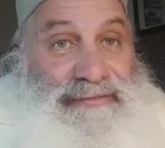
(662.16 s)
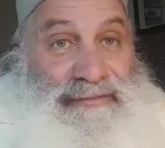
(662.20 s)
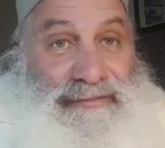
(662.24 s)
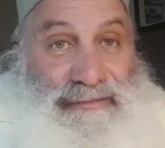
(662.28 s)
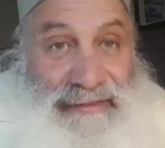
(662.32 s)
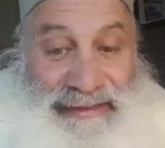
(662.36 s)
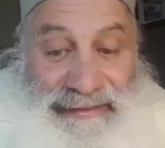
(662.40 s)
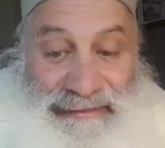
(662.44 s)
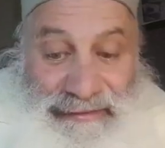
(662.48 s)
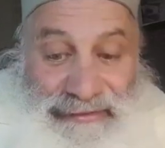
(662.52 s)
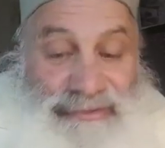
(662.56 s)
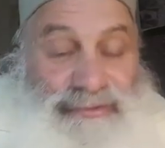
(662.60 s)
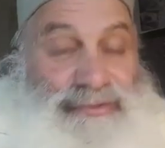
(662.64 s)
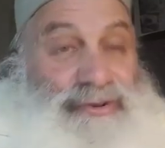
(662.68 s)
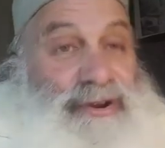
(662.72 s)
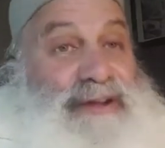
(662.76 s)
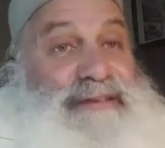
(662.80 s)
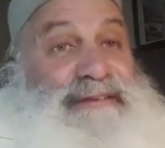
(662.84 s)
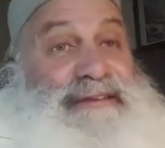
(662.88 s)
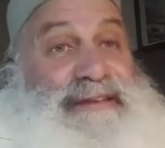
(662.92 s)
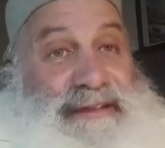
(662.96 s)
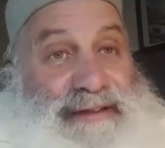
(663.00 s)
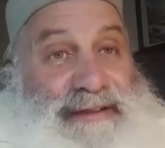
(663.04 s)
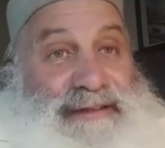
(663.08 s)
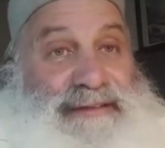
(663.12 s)

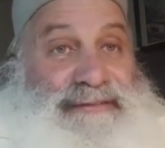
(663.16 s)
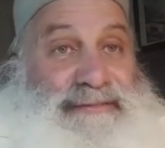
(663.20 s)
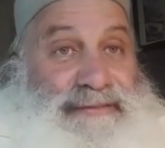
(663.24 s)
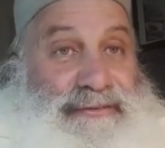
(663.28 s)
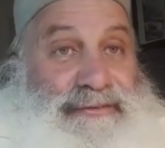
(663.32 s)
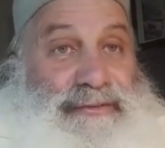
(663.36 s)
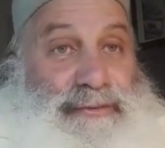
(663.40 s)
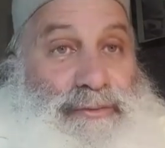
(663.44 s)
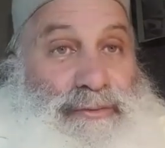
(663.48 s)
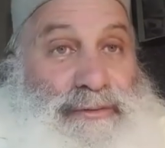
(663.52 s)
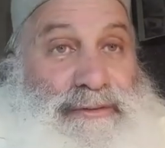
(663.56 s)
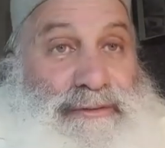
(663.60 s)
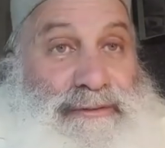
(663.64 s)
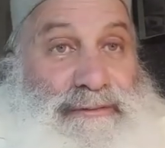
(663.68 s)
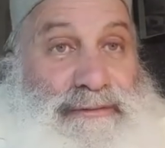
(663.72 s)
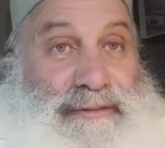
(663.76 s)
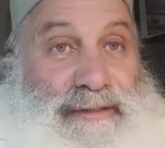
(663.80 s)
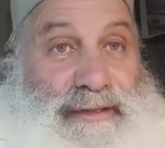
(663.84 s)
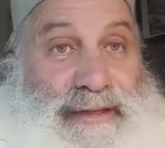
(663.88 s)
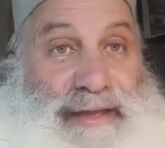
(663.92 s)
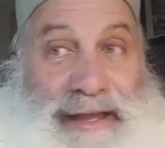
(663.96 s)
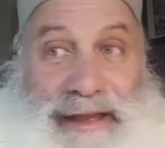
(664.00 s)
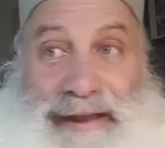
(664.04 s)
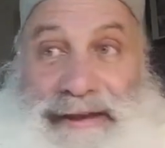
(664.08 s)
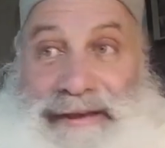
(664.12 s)
instructing us to do it
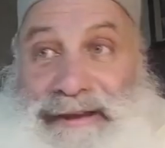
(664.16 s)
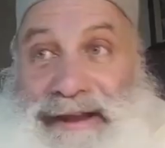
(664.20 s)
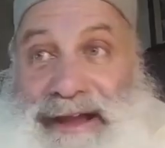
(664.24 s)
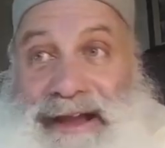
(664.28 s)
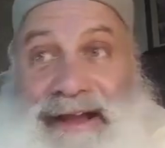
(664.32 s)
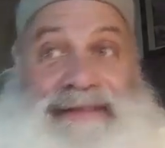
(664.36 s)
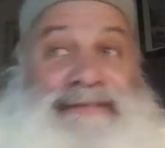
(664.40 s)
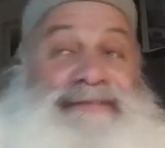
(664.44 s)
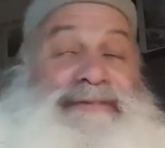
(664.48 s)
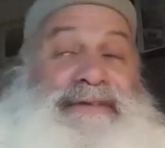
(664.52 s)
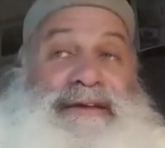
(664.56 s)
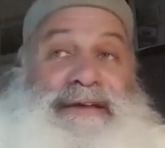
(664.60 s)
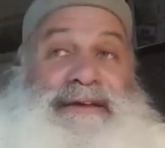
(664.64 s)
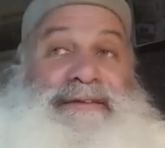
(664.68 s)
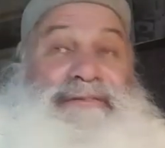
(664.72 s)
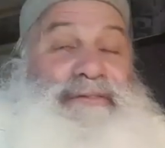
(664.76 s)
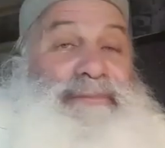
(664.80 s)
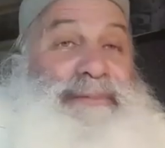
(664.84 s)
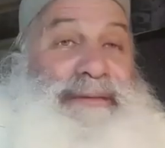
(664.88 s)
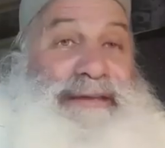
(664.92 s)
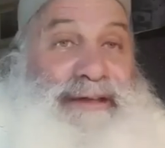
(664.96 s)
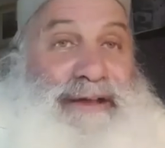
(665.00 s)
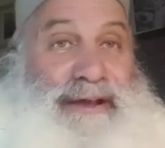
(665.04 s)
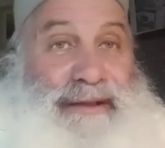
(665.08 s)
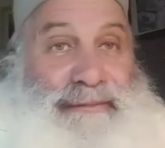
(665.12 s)
and not to
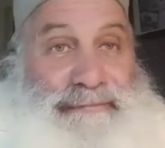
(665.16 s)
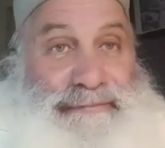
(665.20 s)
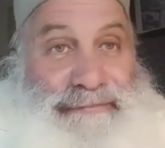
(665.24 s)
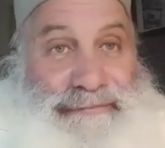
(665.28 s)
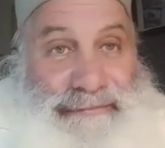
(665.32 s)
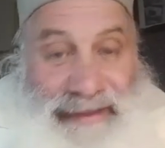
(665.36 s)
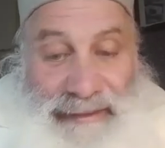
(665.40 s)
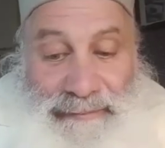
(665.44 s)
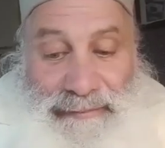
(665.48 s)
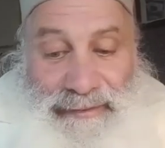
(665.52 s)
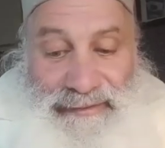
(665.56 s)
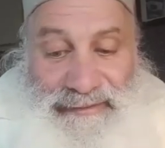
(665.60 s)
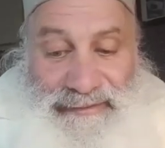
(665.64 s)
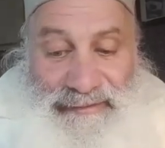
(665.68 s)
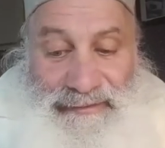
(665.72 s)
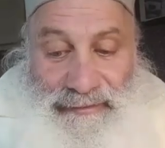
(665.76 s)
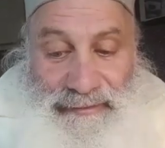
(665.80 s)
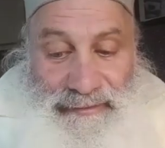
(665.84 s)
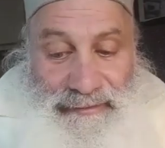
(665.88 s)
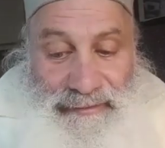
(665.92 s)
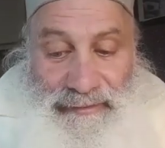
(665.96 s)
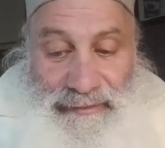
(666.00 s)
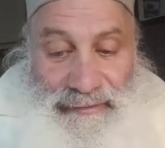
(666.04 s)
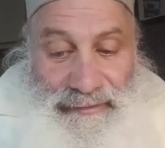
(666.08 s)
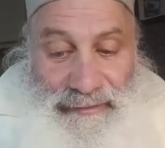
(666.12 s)
become famous
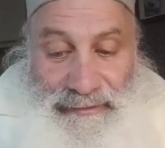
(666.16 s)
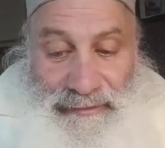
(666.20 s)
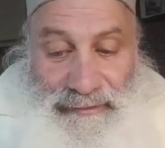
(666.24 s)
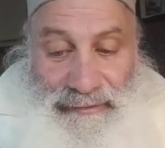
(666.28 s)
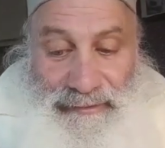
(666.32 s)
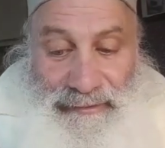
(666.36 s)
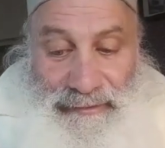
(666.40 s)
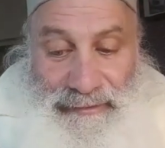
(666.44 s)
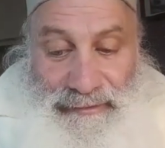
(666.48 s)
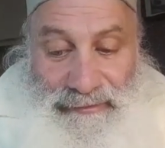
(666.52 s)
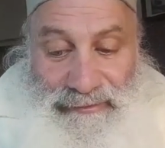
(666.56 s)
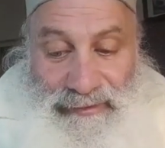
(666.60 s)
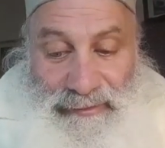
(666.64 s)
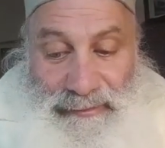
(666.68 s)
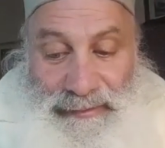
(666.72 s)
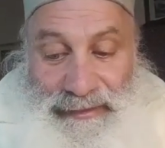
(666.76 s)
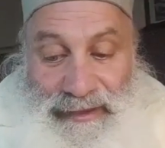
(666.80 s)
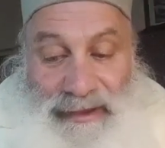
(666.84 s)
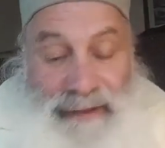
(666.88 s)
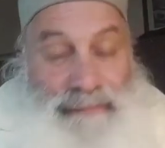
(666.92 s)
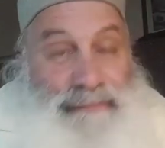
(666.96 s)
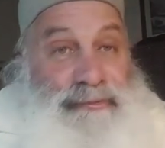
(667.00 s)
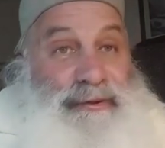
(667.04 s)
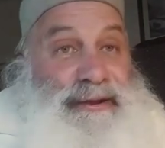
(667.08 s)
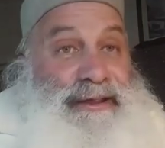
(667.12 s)
or to
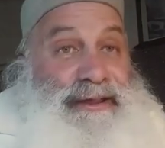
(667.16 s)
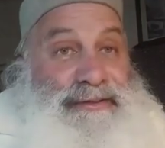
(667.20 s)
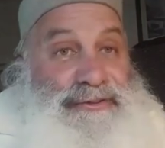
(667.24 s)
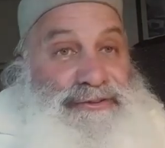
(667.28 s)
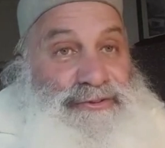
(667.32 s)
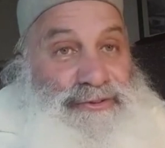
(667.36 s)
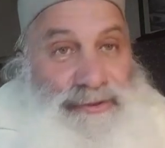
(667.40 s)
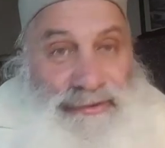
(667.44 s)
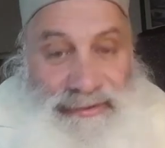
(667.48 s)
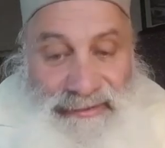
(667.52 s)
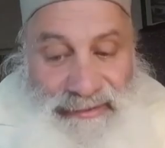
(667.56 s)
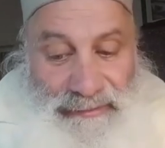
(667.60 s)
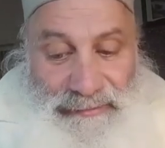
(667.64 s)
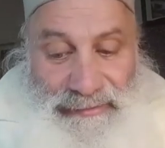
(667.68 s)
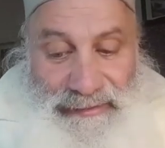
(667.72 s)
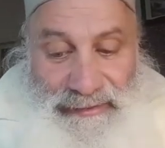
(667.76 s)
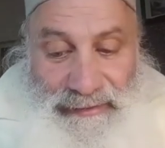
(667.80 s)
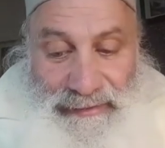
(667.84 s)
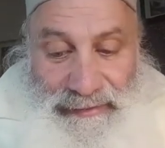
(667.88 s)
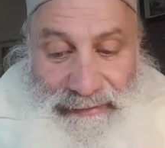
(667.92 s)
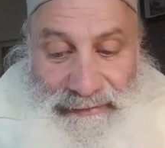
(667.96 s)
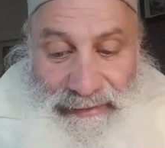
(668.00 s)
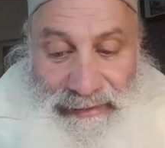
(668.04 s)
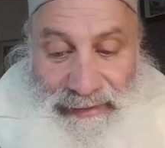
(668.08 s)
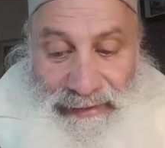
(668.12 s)
become rich or something
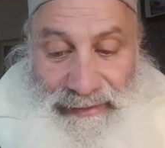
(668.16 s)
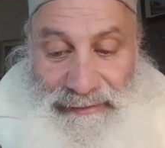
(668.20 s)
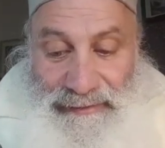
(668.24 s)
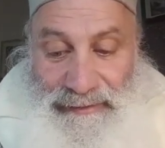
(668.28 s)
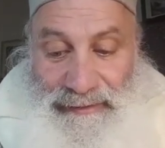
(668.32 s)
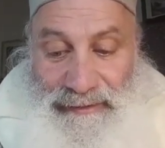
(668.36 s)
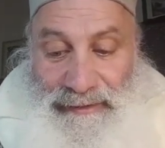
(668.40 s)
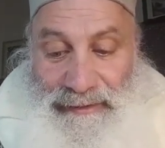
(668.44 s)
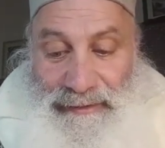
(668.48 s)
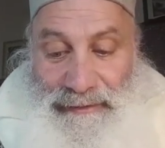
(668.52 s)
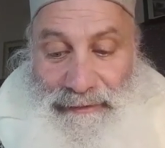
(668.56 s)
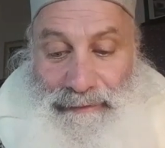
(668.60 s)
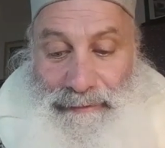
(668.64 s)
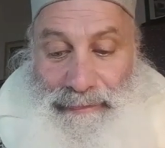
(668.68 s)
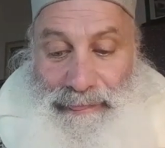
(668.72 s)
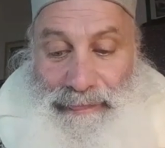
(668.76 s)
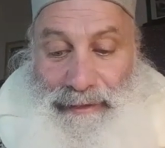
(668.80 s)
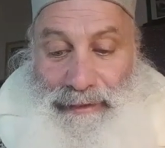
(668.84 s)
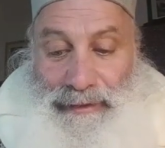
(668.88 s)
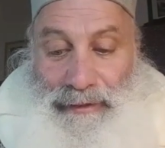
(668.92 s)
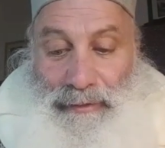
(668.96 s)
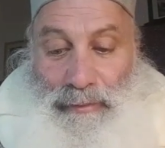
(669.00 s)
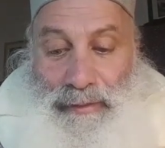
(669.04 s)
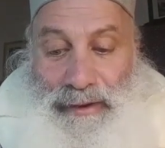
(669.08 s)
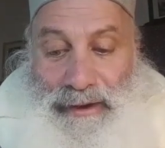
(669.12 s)
like that.
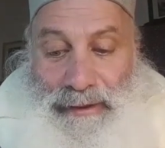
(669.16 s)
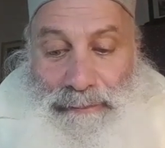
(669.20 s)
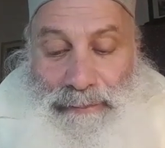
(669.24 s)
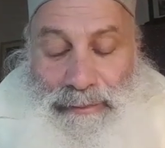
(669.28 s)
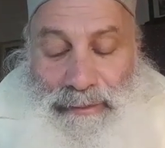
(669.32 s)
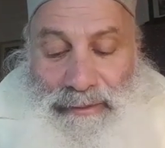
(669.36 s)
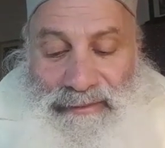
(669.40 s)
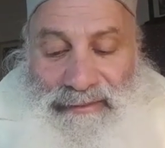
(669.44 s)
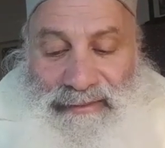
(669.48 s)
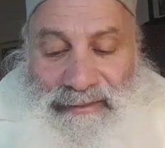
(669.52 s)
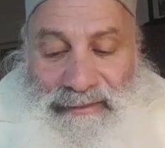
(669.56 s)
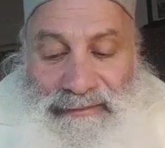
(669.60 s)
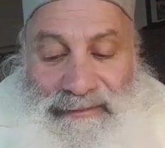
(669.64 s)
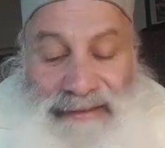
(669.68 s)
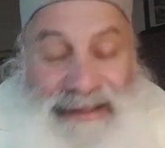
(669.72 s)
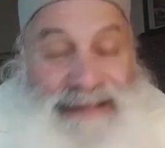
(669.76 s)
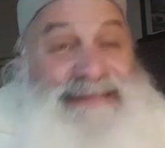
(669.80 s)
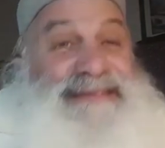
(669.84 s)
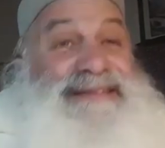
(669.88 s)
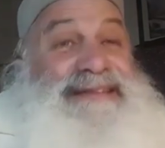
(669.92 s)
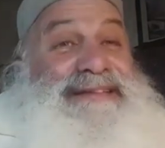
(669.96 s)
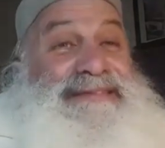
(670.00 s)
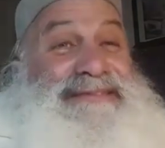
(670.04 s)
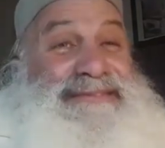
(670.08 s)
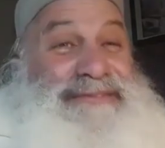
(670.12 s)
When a person
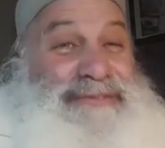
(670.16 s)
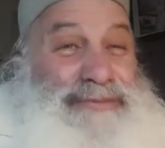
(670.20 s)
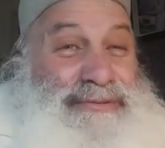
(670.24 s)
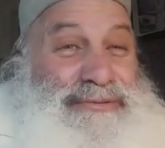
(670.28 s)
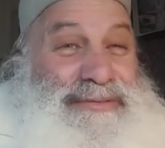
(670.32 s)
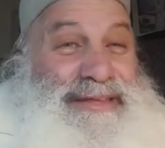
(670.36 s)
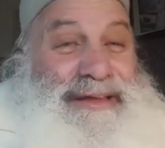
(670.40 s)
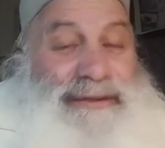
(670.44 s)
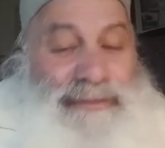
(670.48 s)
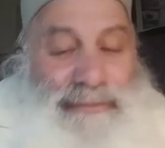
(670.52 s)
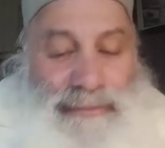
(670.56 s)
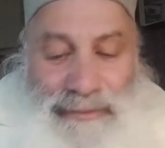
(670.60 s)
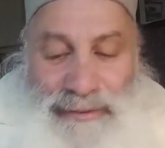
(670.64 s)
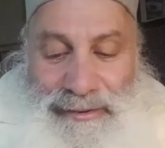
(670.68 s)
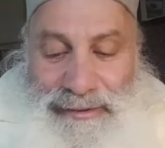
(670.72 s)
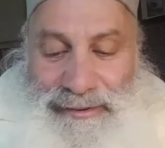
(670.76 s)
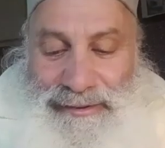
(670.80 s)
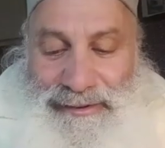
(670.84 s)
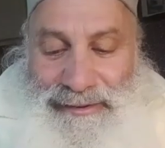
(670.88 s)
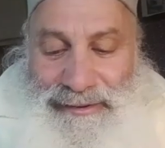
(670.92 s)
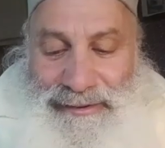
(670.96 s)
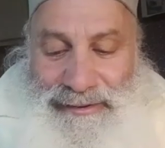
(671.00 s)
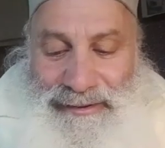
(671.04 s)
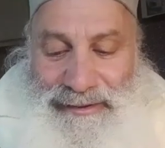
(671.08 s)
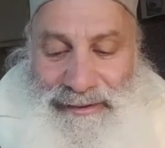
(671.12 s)
doesn't do that
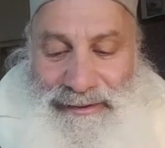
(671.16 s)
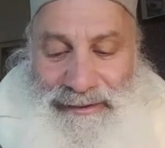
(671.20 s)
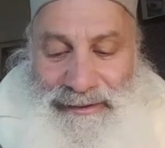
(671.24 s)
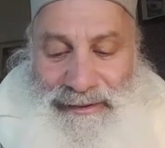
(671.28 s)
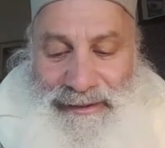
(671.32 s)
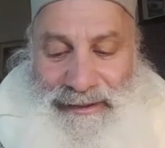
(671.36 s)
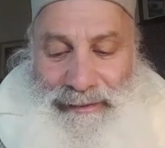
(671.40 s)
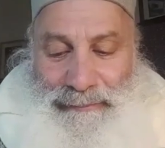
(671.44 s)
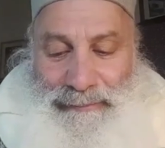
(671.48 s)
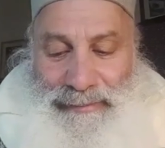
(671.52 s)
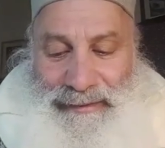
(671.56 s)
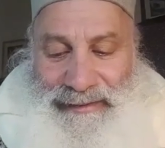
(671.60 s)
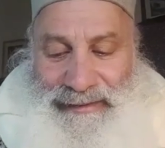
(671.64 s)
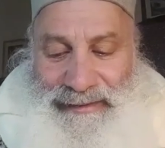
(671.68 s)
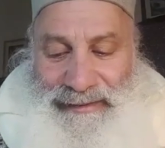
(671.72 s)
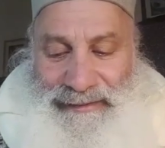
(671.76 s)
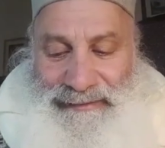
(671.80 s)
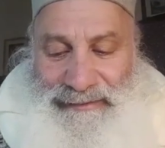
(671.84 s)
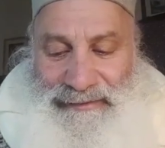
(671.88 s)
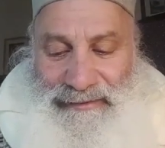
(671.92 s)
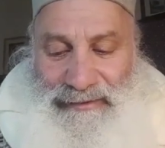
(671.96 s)
work, because